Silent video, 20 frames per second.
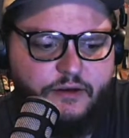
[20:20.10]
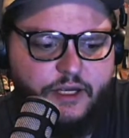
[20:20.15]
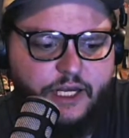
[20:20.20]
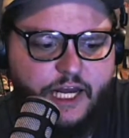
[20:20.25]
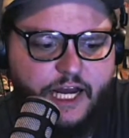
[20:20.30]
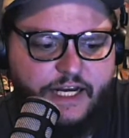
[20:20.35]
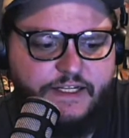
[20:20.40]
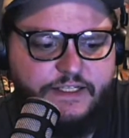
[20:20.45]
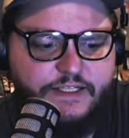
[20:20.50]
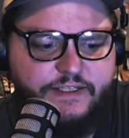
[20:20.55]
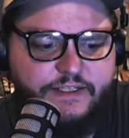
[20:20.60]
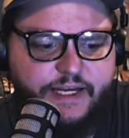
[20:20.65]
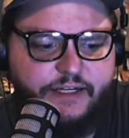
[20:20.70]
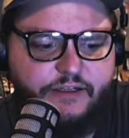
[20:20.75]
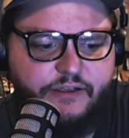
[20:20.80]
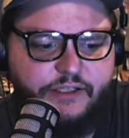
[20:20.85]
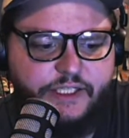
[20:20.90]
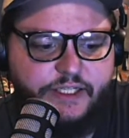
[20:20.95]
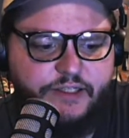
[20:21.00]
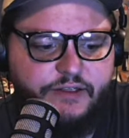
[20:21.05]
kind of
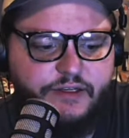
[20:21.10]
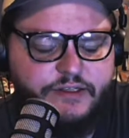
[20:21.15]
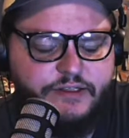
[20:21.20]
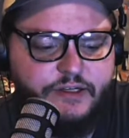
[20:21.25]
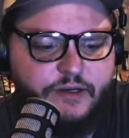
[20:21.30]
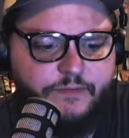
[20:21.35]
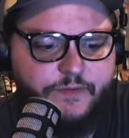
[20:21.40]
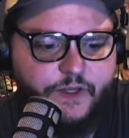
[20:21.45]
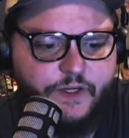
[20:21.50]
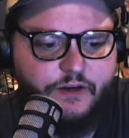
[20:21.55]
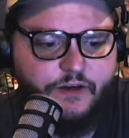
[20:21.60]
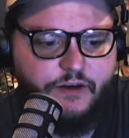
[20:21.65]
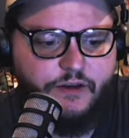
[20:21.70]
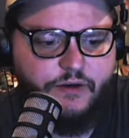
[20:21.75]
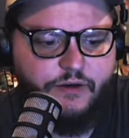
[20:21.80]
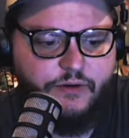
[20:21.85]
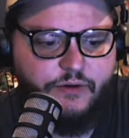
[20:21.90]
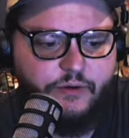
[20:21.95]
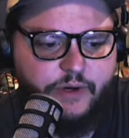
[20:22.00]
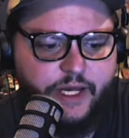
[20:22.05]
settled into something
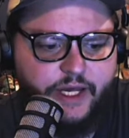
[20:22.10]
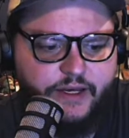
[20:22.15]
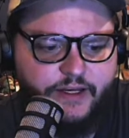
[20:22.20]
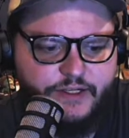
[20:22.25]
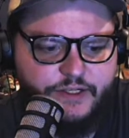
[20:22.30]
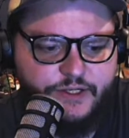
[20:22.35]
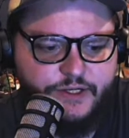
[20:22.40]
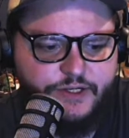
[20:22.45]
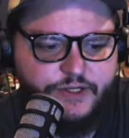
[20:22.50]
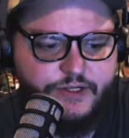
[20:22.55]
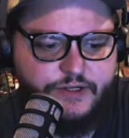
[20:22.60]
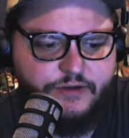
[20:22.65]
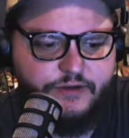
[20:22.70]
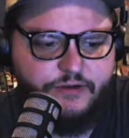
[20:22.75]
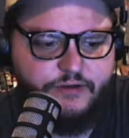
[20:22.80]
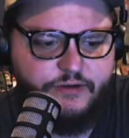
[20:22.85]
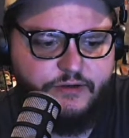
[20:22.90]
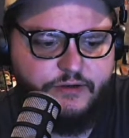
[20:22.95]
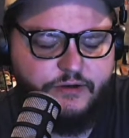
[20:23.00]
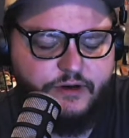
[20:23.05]
new-ish
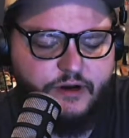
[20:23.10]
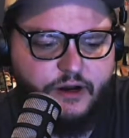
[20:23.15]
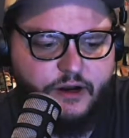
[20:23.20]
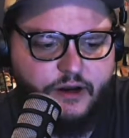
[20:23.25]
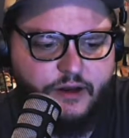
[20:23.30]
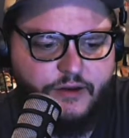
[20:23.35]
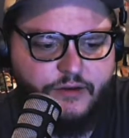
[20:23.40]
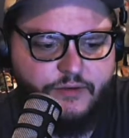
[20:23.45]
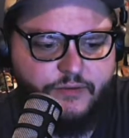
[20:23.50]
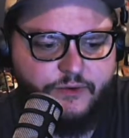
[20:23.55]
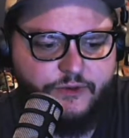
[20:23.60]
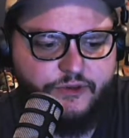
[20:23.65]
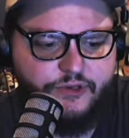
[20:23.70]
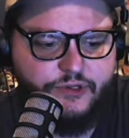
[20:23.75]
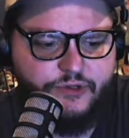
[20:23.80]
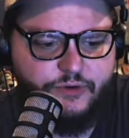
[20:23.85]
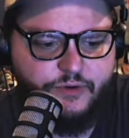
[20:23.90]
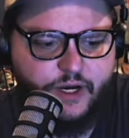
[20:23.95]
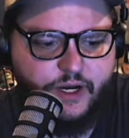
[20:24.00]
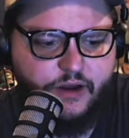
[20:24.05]
with the
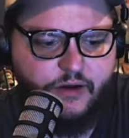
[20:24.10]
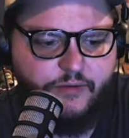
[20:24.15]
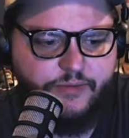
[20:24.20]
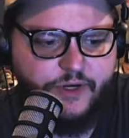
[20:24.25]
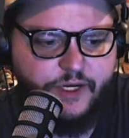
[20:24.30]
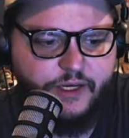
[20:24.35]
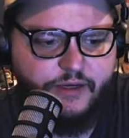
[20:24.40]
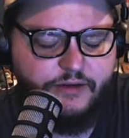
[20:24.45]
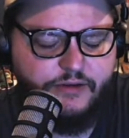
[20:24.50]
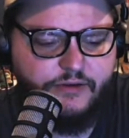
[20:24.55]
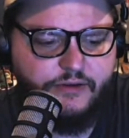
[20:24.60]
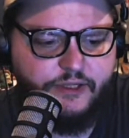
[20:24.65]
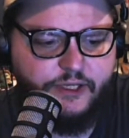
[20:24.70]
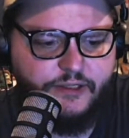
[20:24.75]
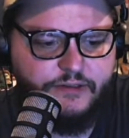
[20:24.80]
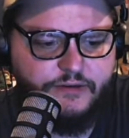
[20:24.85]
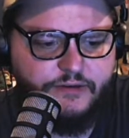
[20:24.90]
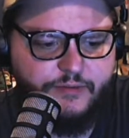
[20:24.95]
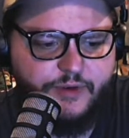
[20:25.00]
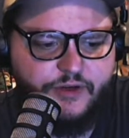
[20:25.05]
tour company, and
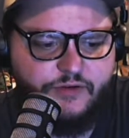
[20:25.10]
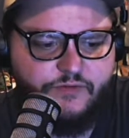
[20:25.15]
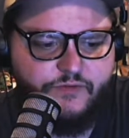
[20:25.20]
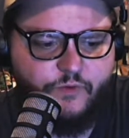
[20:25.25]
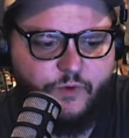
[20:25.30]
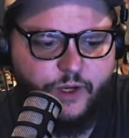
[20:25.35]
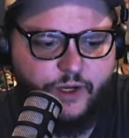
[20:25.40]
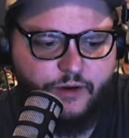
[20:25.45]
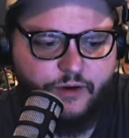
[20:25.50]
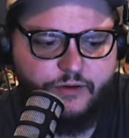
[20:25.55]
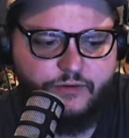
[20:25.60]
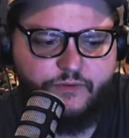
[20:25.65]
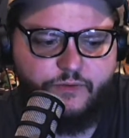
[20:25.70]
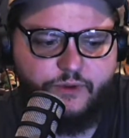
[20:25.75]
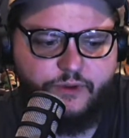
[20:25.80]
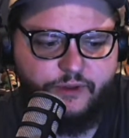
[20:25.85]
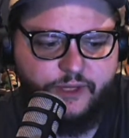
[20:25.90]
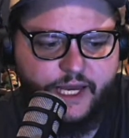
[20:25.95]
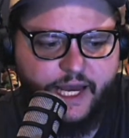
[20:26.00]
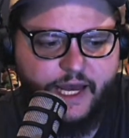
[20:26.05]
things have been weird
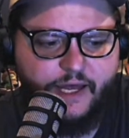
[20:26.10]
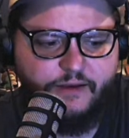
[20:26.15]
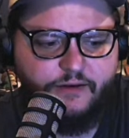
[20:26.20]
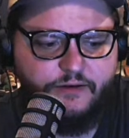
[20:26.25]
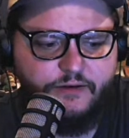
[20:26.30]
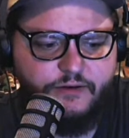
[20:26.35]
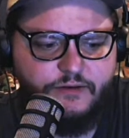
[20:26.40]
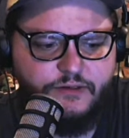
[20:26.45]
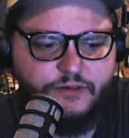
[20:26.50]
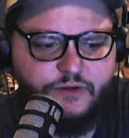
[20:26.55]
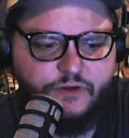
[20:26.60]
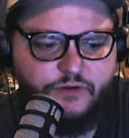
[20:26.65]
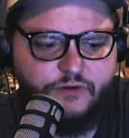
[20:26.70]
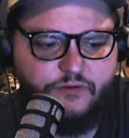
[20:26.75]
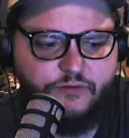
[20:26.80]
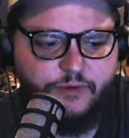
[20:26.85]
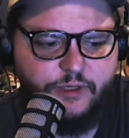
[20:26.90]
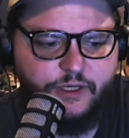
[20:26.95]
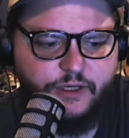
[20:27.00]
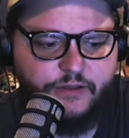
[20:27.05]
with that
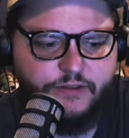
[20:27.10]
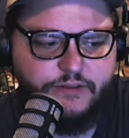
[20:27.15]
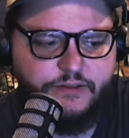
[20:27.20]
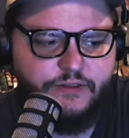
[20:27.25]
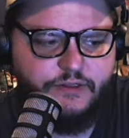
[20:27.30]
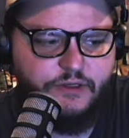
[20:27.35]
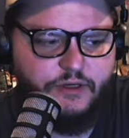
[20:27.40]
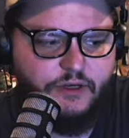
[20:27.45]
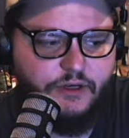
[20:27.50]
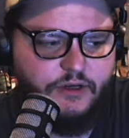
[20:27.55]
too, because